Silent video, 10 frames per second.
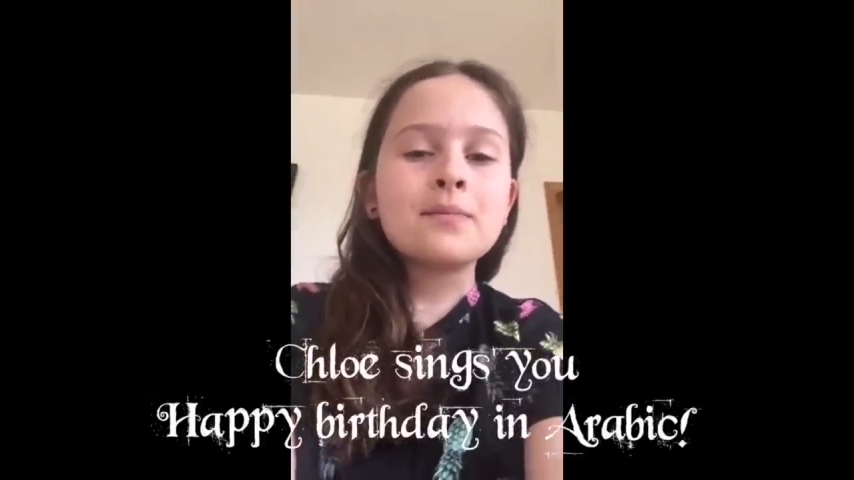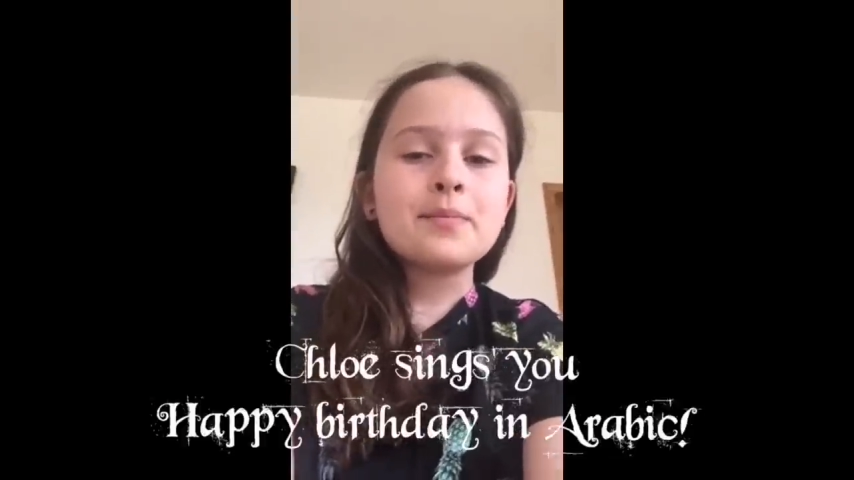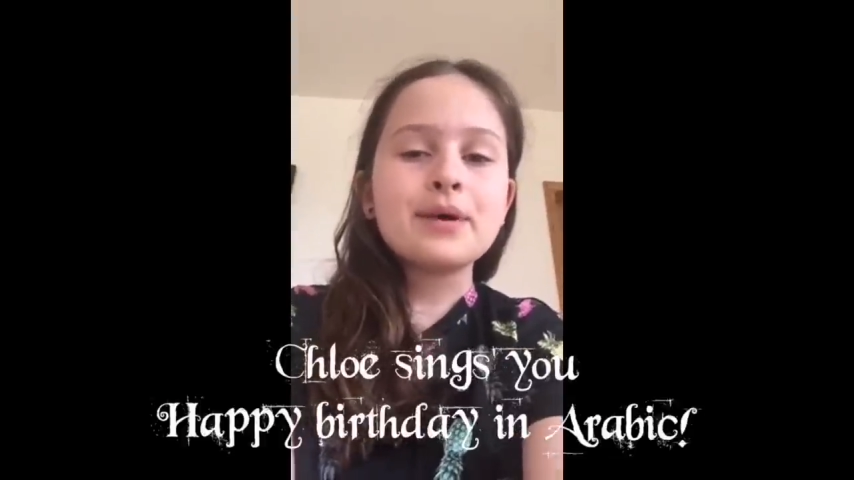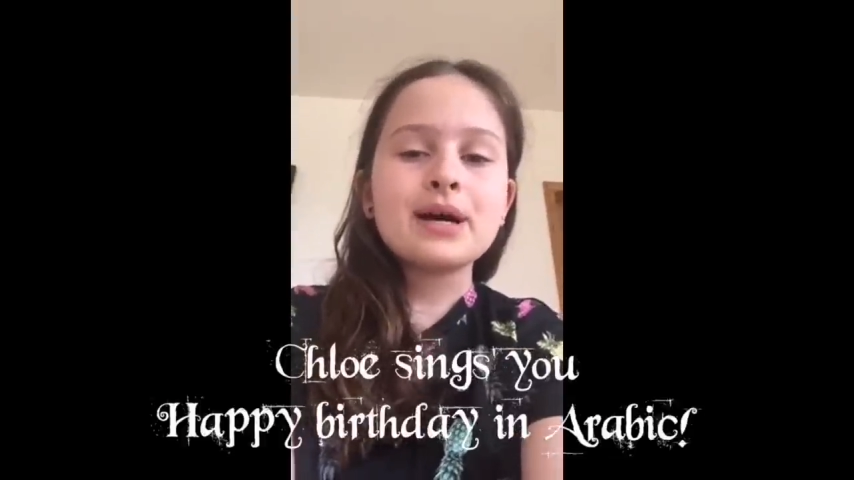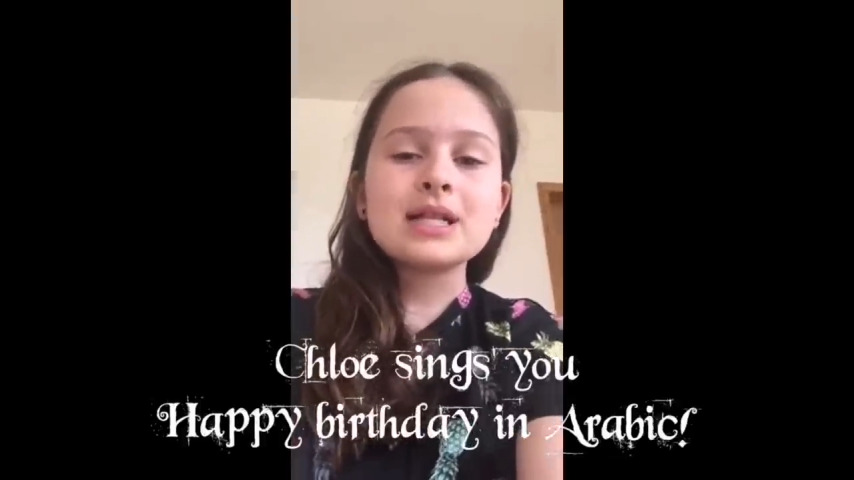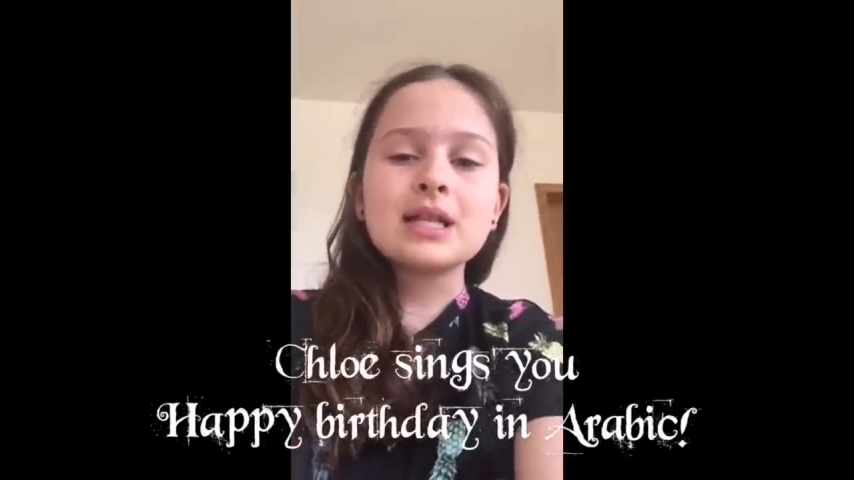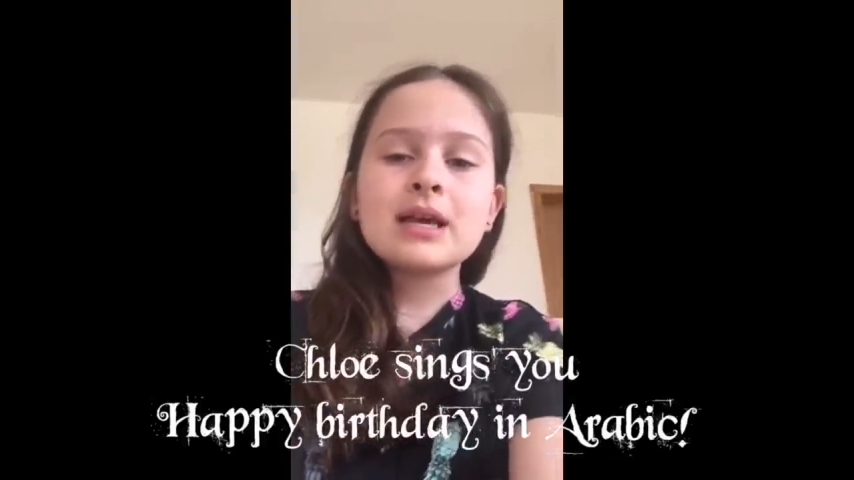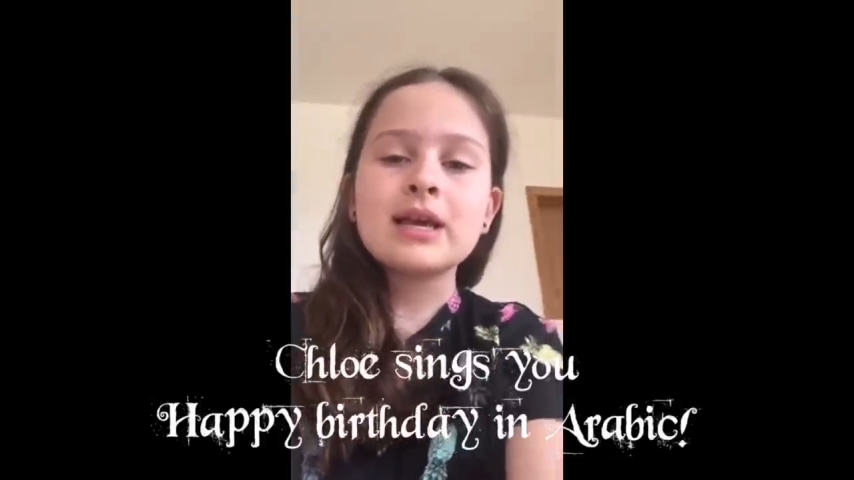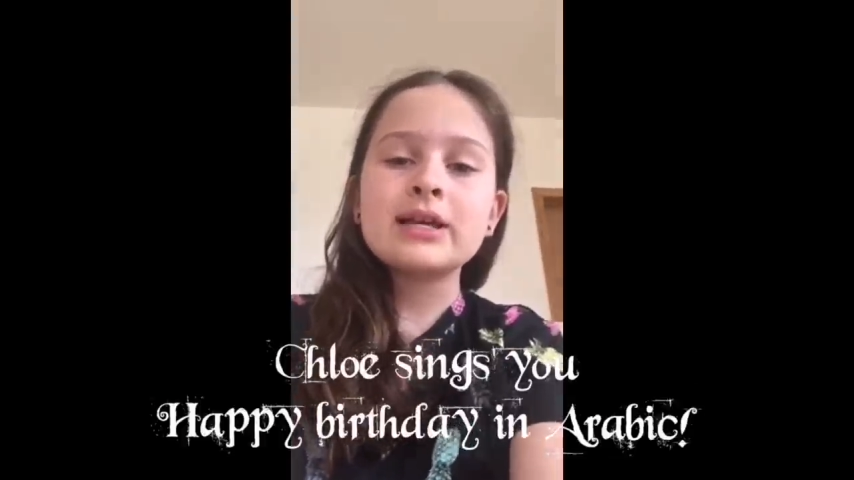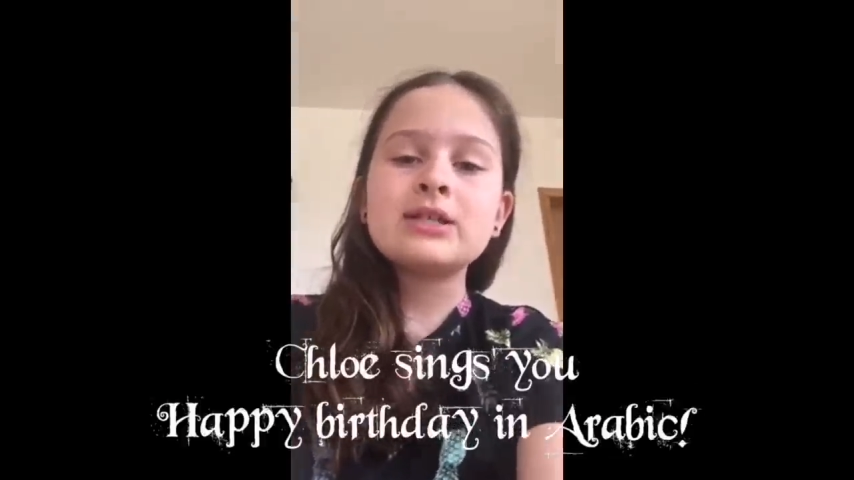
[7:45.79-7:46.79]
Happy
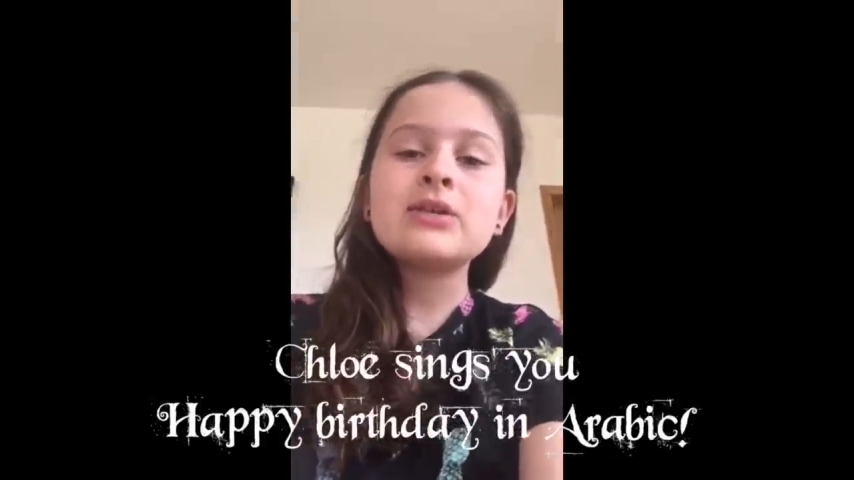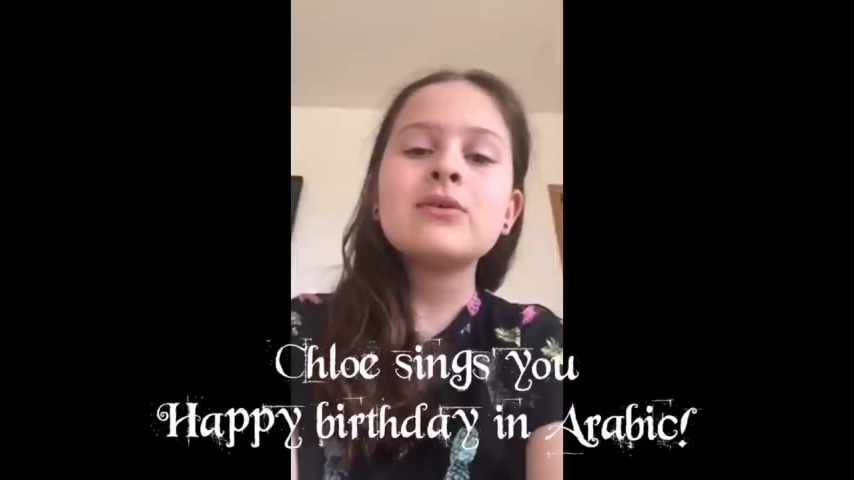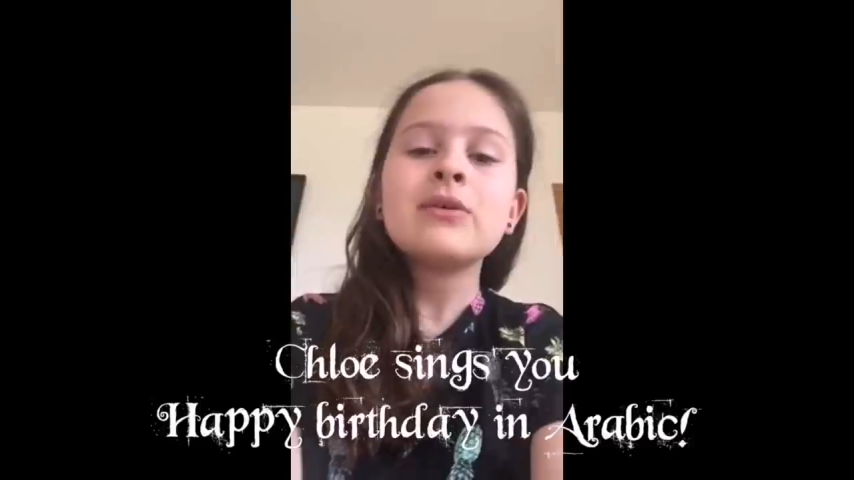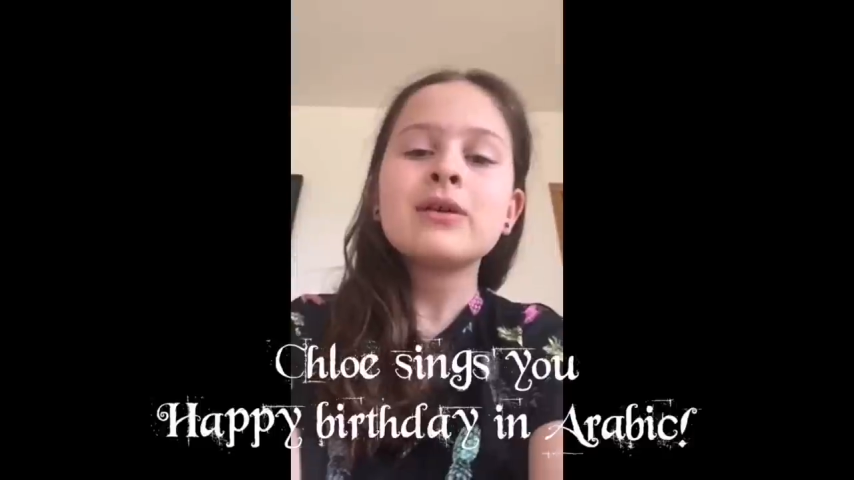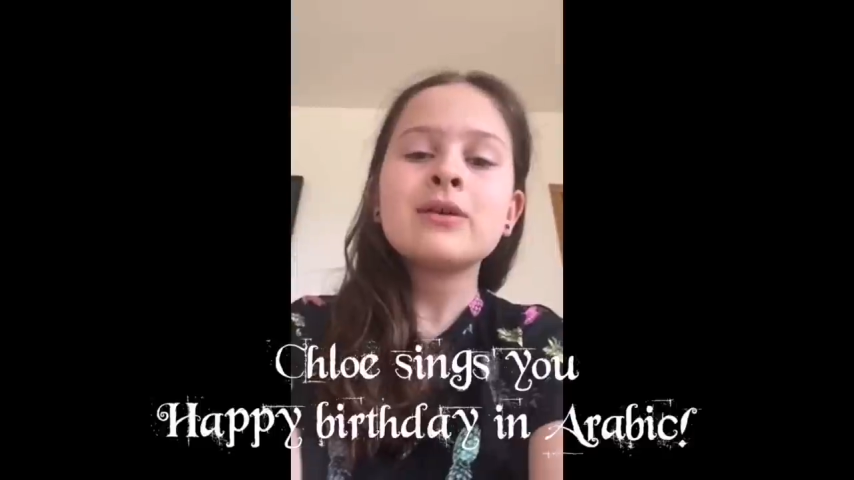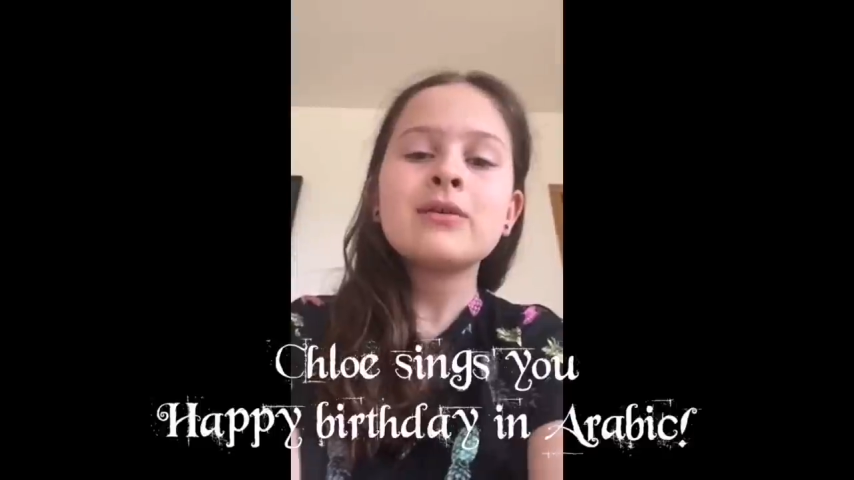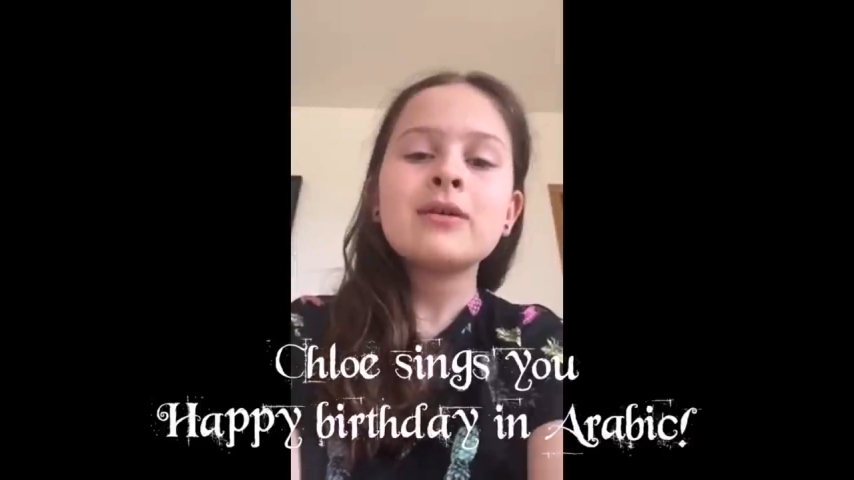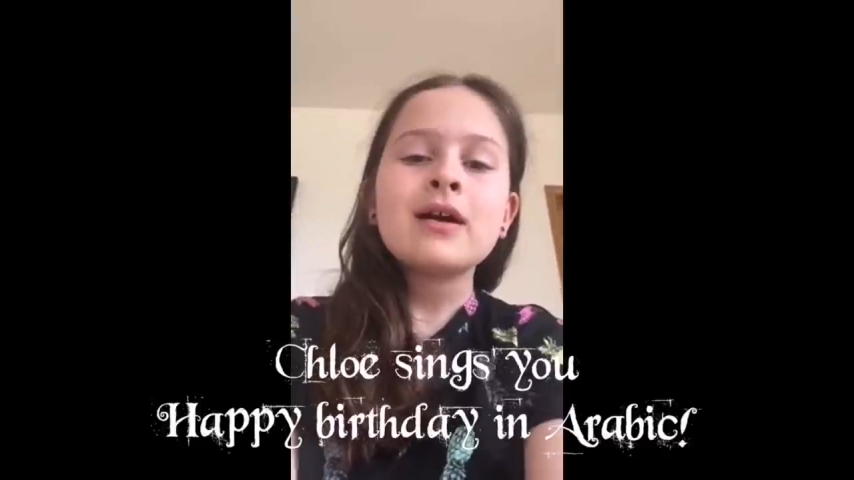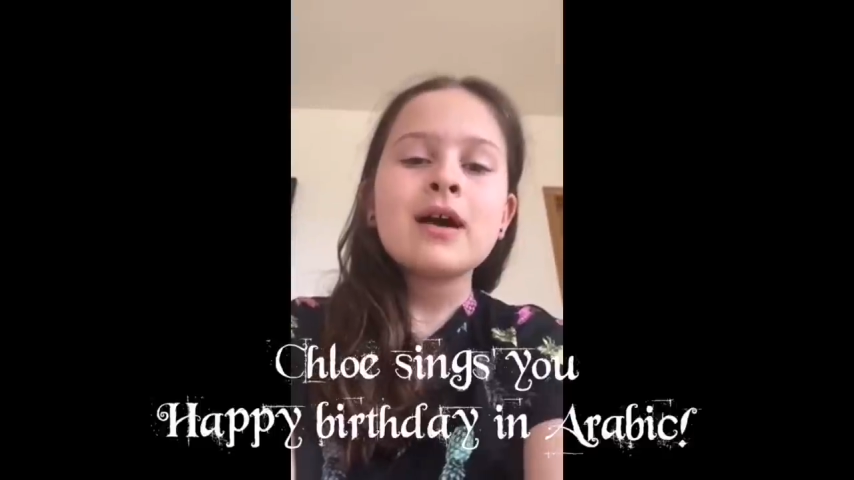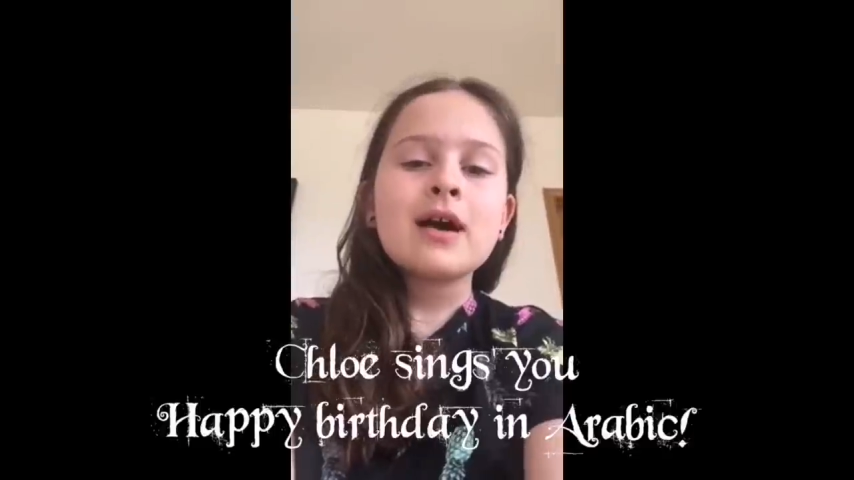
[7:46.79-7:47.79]
birthday to
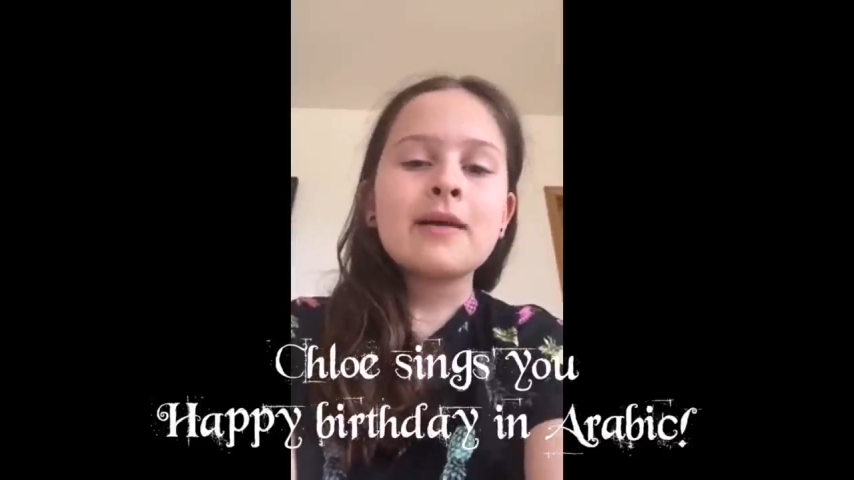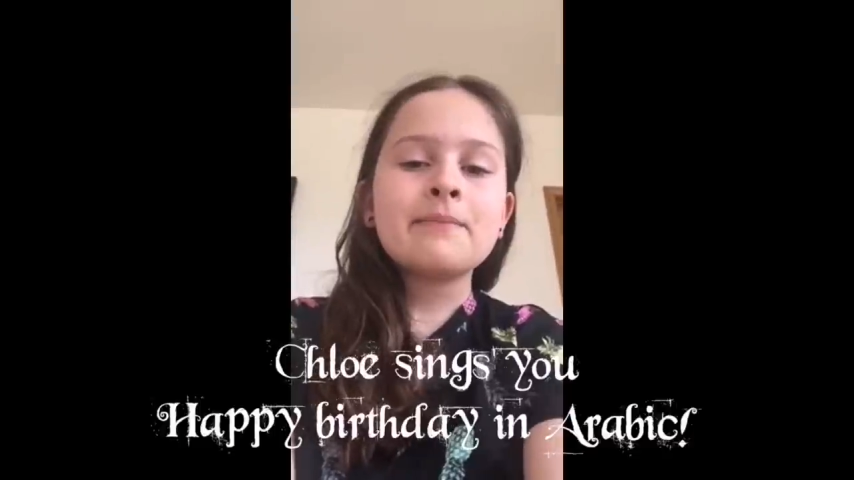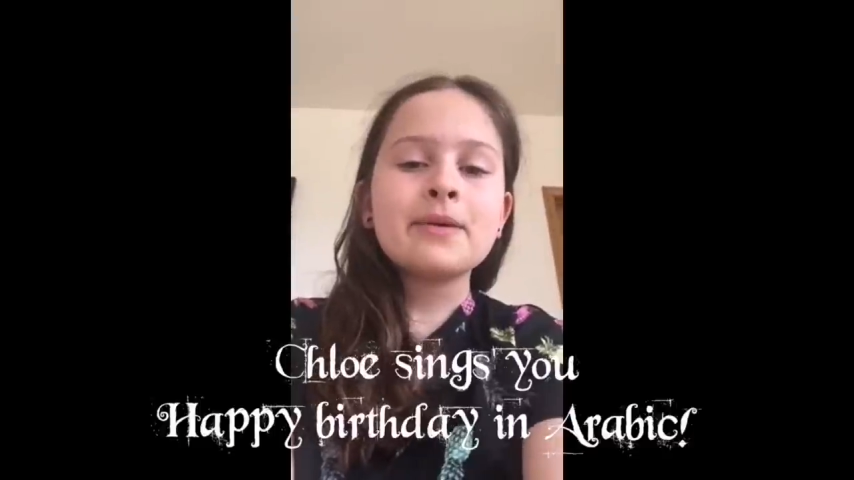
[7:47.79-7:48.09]
you.